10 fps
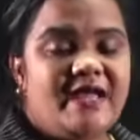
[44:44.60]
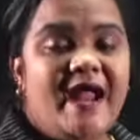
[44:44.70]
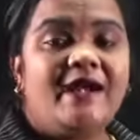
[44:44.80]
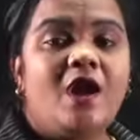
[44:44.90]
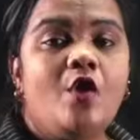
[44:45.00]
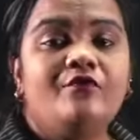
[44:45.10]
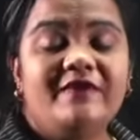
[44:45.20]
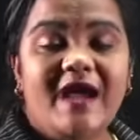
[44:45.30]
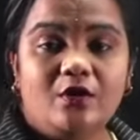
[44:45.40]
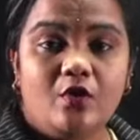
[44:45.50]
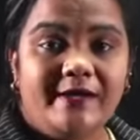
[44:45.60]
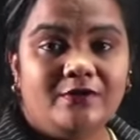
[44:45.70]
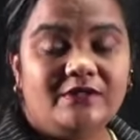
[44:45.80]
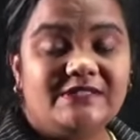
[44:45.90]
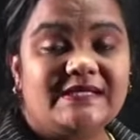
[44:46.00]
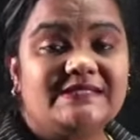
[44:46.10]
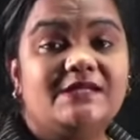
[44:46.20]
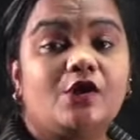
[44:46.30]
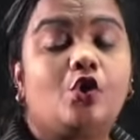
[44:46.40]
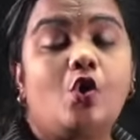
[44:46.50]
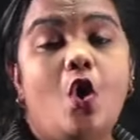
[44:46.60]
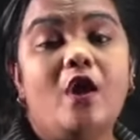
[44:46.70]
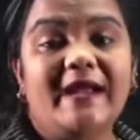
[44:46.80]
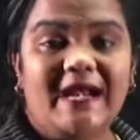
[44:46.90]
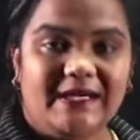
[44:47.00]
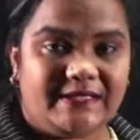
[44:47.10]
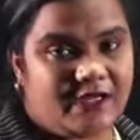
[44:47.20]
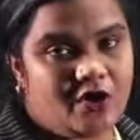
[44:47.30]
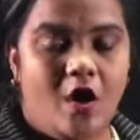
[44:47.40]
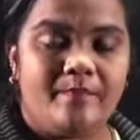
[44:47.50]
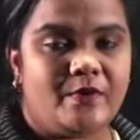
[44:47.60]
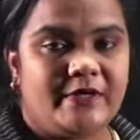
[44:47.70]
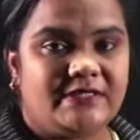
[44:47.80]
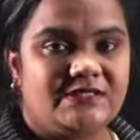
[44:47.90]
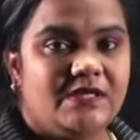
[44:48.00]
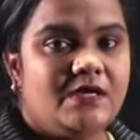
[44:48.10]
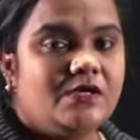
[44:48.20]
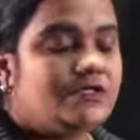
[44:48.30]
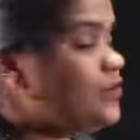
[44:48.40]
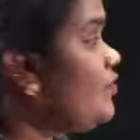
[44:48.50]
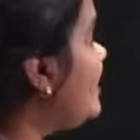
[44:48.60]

and now we are going to discuss the core electric components. So what